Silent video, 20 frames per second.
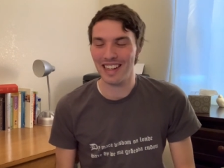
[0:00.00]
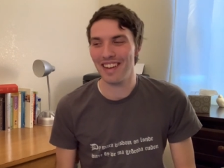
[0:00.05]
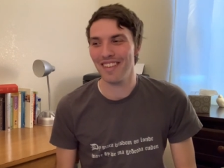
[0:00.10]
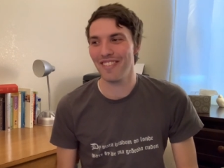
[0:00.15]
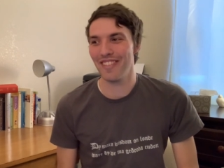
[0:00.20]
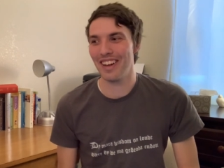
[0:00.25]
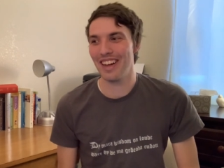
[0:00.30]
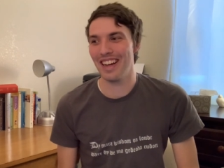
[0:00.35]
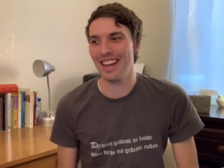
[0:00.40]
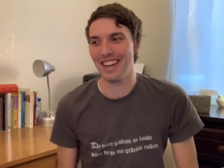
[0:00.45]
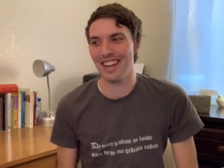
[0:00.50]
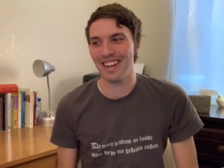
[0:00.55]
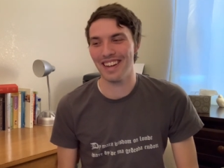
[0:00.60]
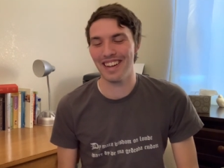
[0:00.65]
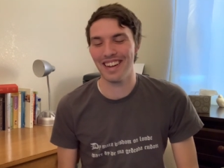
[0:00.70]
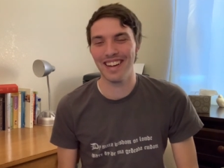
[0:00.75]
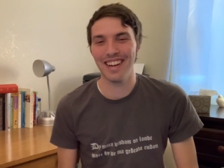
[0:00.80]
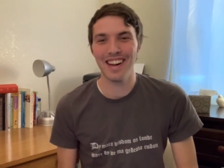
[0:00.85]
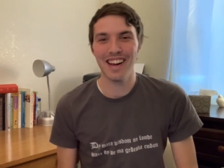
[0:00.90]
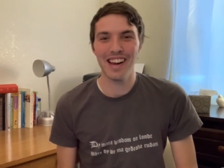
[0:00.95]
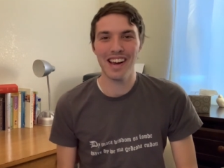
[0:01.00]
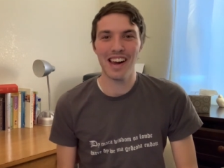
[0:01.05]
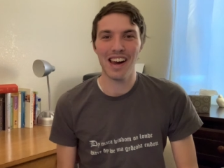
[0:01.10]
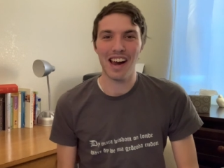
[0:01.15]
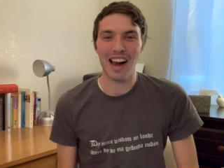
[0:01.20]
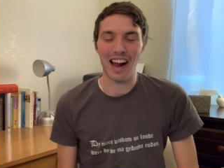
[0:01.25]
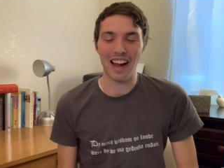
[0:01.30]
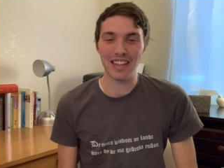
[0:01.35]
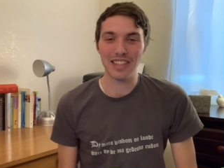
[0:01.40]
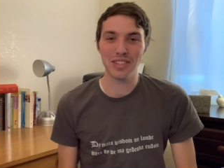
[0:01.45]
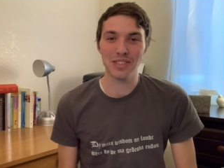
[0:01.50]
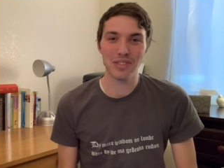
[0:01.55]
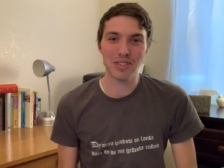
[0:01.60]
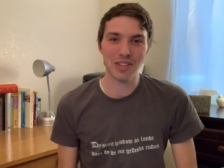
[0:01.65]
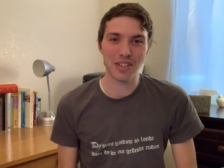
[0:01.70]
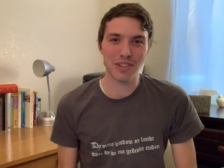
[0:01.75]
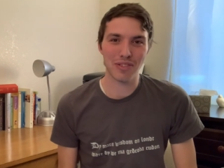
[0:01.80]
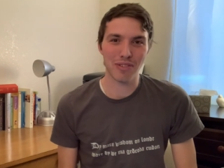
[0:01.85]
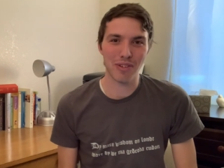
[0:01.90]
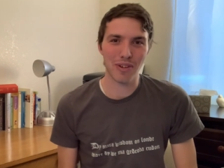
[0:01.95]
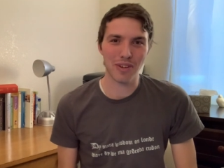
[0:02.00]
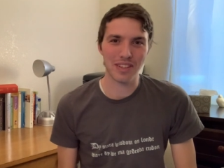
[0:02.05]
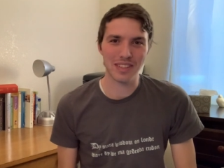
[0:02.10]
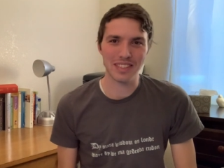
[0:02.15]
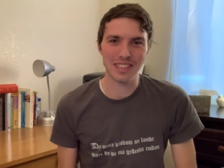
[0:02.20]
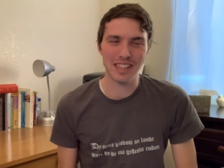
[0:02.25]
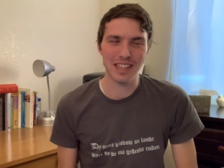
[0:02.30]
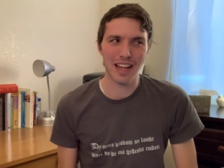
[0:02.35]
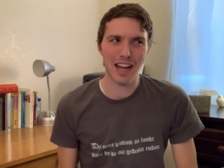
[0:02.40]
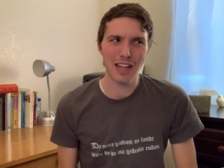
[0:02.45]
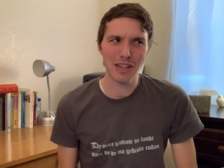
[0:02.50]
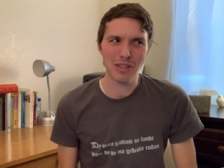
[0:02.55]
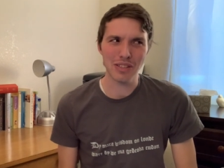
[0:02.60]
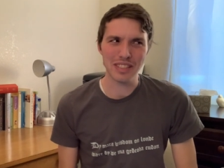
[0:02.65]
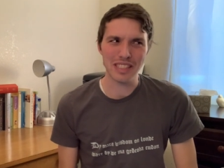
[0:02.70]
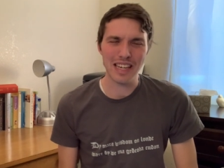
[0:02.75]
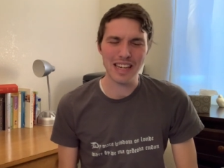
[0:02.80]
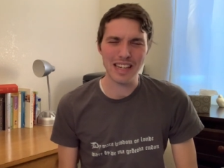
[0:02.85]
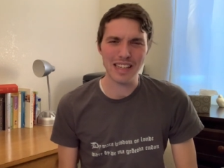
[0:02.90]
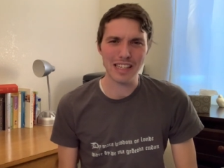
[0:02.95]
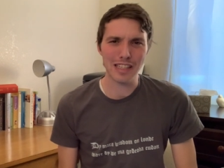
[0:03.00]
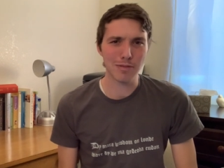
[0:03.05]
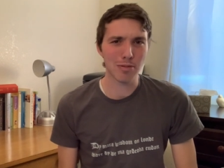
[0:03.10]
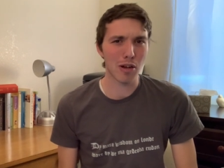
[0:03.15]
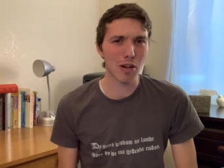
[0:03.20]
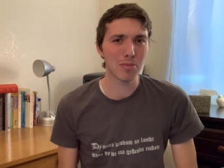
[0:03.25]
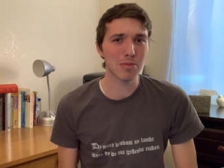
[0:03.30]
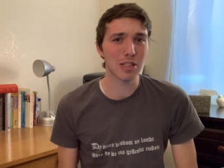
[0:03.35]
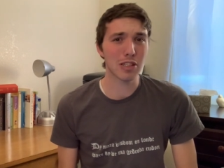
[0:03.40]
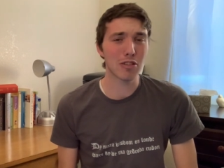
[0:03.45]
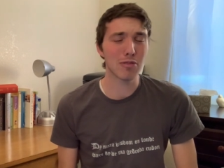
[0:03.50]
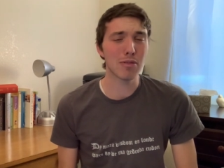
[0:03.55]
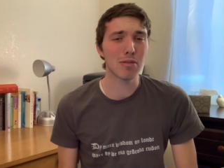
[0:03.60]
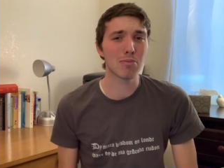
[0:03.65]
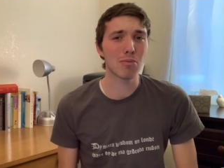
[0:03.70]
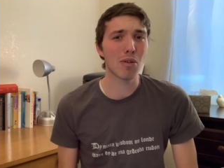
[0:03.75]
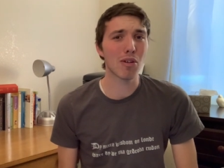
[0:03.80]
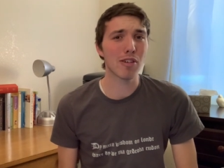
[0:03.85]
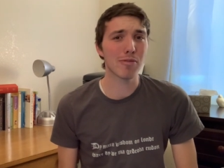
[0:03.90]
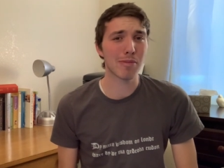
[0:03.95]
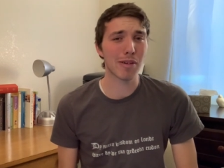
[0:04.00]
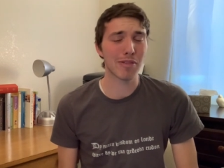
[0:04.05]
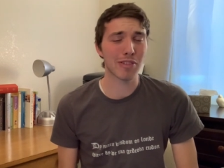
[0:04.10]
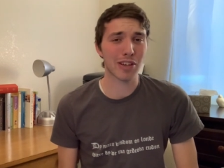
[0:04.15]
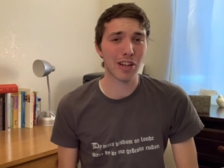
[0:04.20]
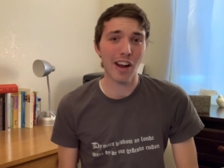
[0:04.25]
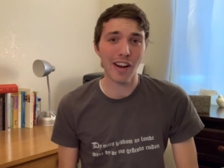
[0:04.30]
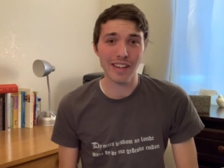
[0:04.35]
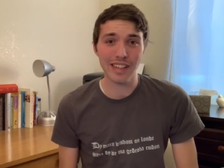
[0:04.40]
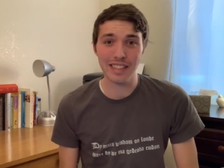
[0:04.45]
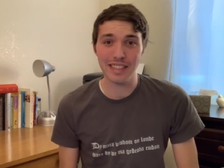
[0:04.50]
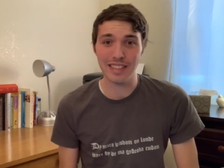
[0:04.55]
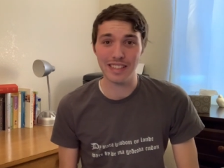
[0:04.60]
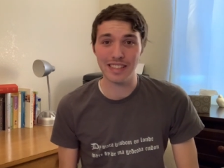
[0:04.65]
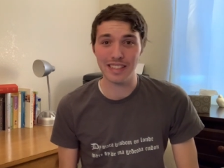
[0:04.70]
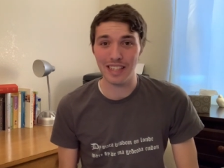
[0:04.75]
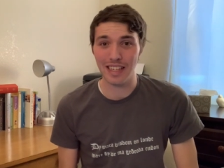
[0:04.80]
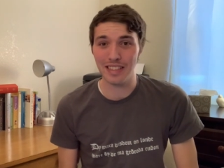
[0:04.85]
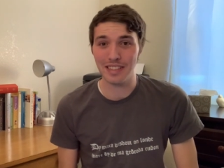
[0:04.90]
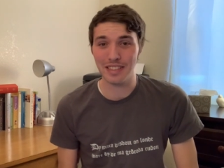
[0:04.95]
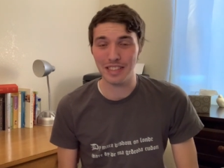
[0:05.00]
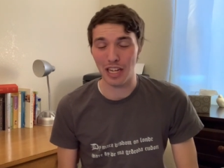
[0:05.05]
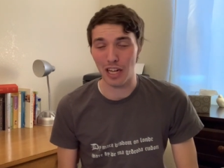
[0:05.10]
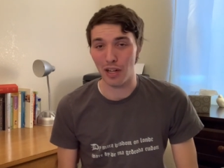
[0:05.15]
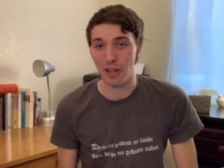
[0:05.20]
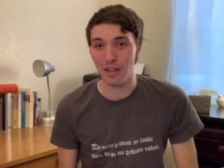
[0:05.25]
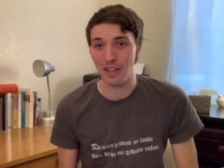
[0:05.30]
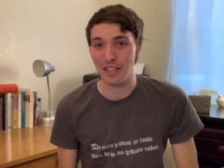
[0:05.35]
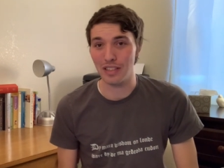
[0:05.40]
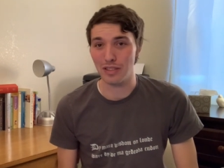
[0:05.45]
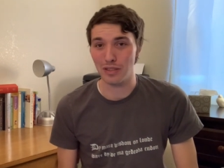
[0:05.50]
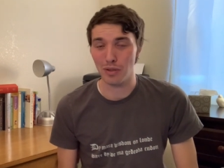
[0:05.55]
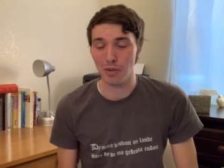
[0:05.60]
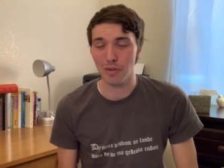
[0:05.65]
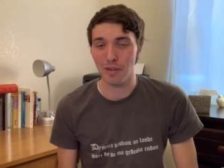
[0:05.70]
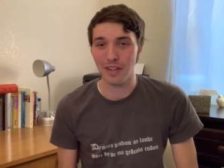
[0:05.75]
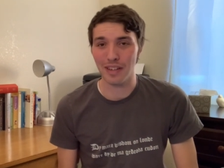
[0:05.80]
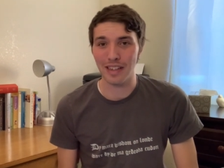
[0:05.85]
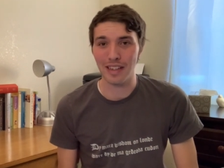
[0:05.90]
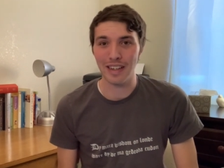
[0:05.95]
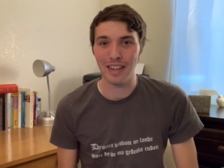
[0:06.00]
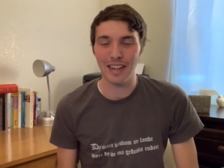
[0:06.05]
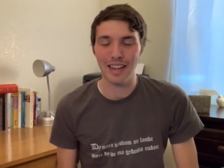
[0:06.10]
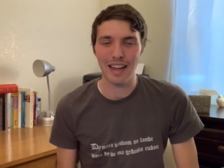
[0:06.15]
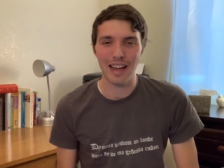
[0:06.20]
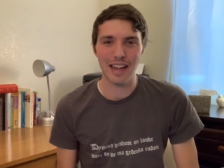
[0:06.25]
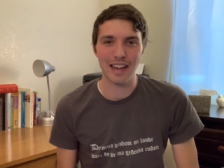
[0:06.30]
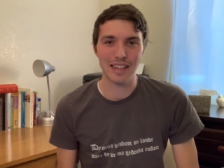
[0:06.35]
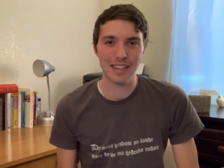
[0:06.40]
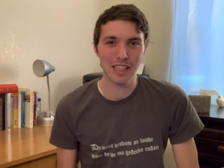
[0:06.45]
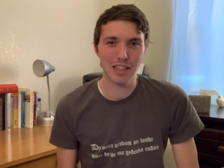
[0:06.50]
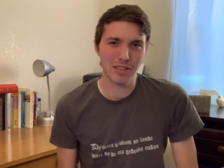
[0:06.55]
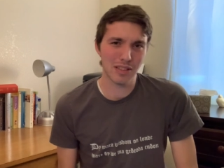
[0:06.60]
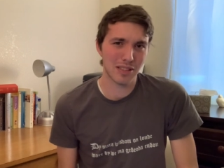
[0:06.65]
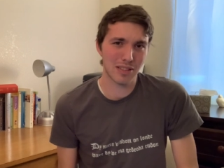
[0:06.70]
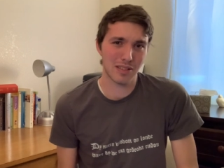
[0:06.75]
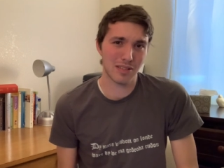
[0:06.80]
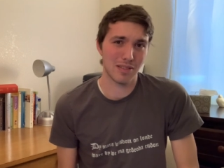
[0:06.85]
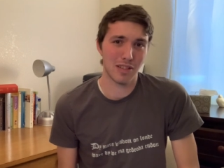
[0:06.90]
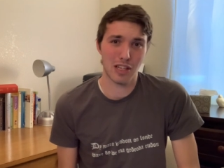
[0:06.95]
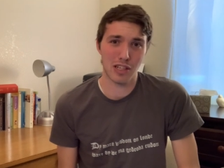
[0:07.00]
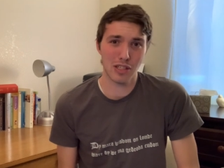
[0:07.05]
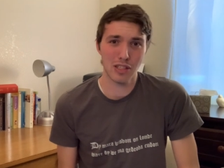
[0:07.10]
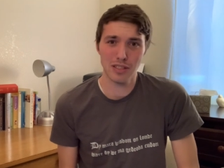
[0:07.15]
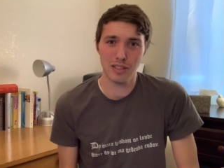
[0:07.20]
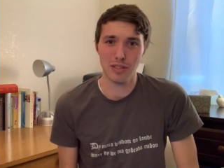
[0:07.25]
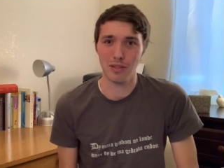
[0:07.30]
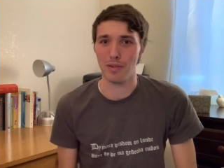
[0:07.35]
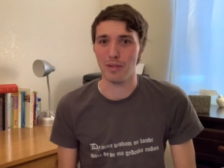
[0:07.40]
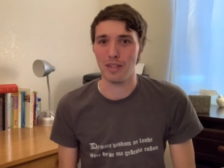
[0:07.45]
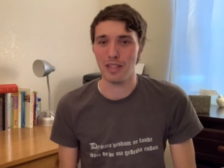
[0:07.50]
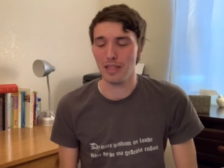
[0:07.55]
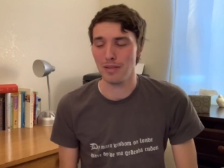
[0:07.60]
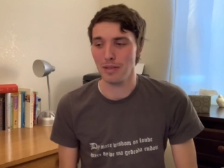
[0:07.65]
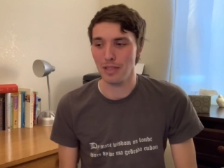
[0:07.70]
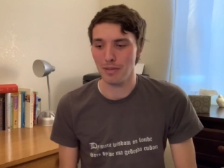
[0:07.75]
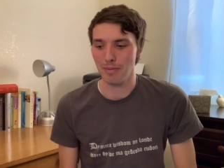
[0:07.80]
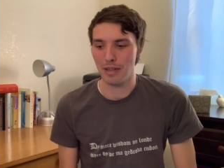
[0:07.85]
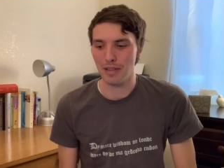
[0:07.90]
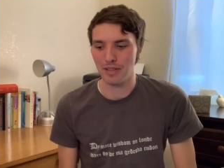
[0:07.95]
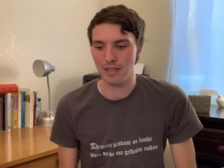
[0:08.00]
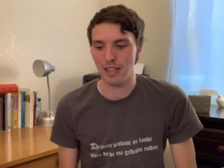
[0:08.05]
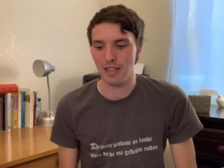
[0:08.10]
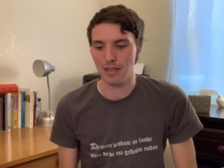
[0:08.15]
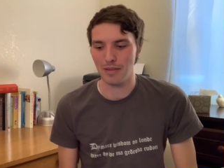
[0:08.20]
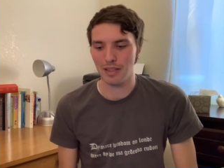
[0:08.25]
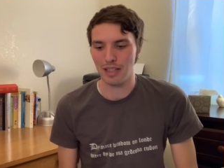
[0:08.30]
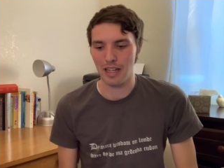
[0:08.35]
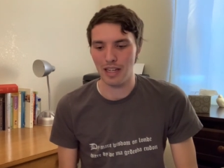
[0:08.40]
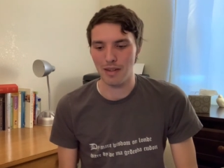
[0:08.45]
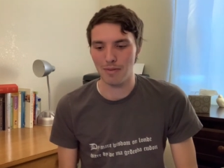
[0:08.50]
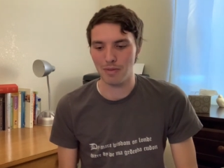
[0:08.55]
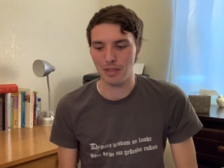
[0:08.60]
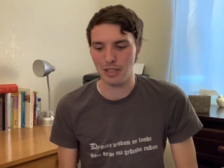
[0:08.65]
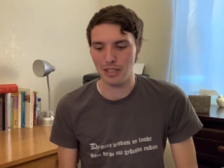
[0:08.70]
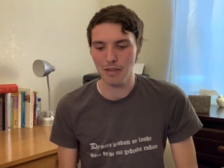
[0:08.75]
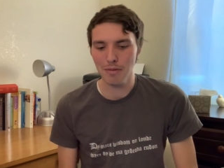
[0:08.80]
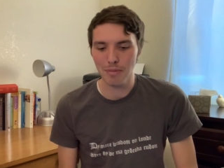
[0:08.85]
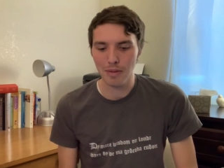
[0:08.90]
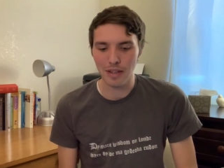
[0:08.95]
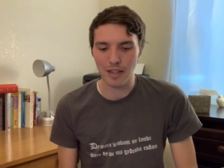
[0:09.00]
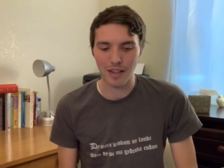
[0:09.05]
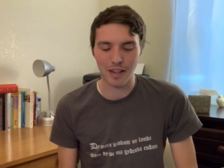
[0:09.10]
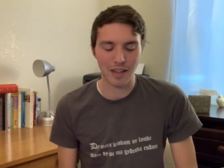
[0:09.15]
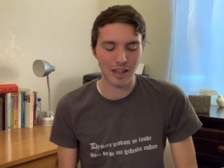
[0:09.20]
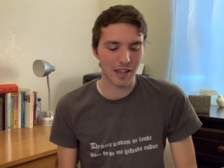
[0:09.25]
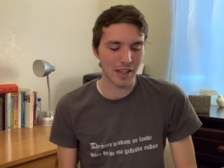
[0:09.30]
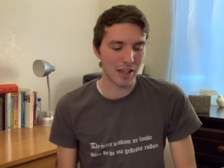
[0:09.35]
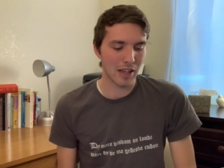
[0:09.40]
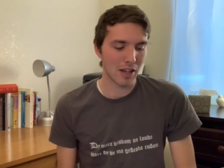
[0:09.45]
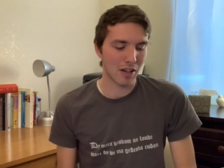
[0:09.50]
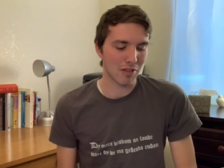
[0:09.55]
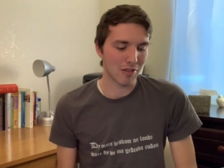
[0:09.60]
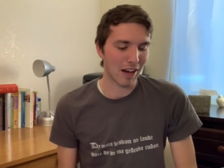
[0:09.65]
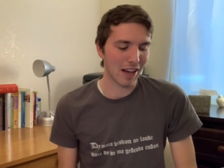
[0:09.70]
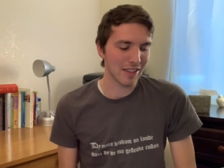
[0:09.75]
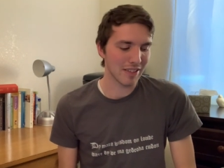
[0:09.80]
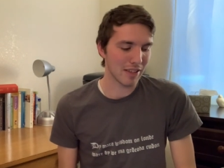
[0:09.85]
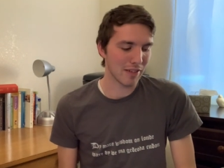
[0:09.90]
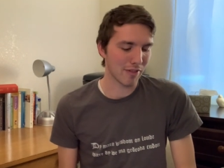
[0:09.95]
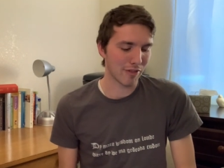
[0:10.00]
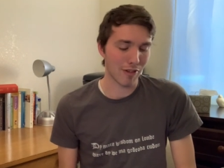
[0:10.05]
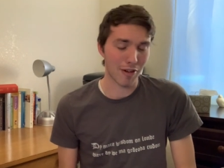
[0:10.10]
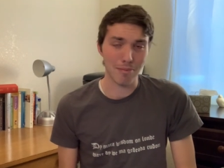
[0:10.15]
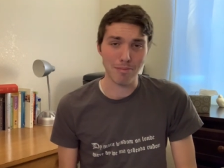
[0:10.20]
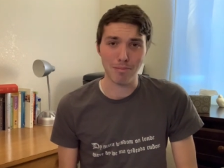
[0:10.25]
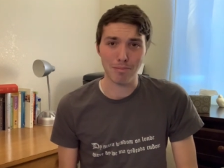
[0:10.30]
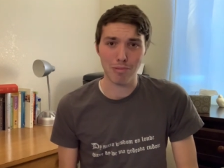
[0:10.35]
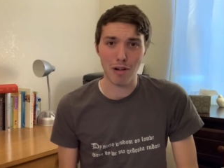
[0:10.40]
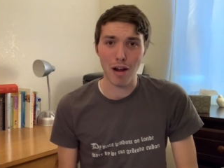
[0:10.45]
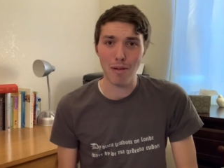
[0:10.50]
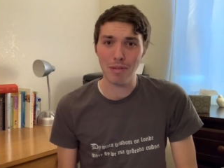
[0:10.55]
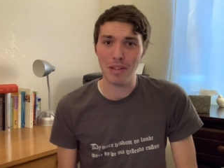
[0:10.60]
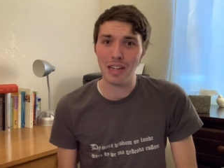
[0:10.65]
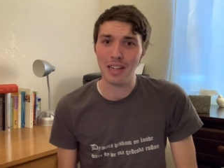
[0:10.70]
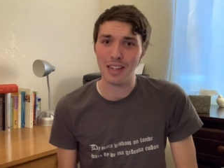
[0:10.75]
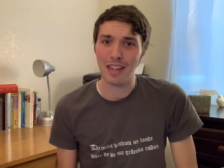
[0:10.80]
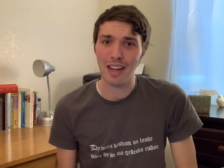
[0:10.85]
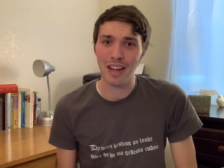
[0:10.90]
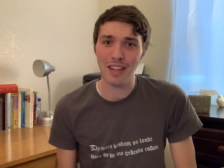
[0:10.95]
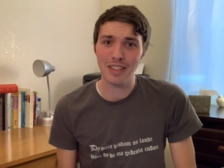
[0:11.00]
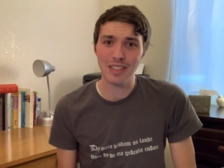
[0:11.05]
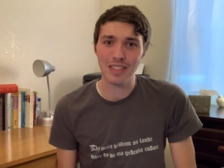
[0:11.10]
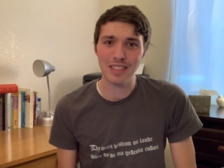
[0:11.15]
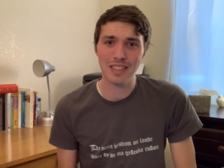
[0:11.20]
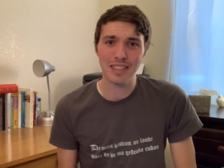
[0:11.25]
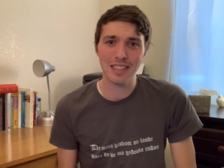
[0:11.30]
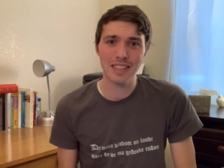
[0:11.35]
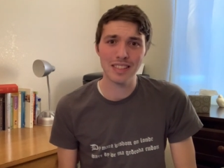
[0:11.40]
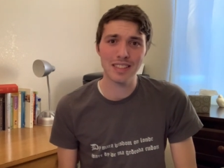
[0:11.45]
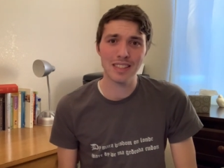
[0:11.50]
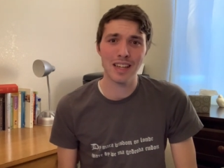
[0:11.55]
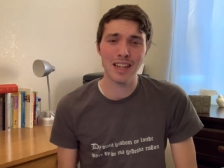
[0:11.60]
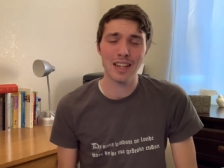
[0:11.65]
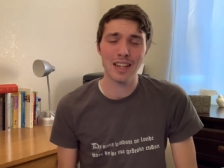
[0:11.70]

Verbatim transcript: but uh, I do look forward to understanding these poems a little bit more, but regardless, it does tell a story, and it tells a, a good story. I mean, about Solomon Kane seemingly rising from probably unconsciousness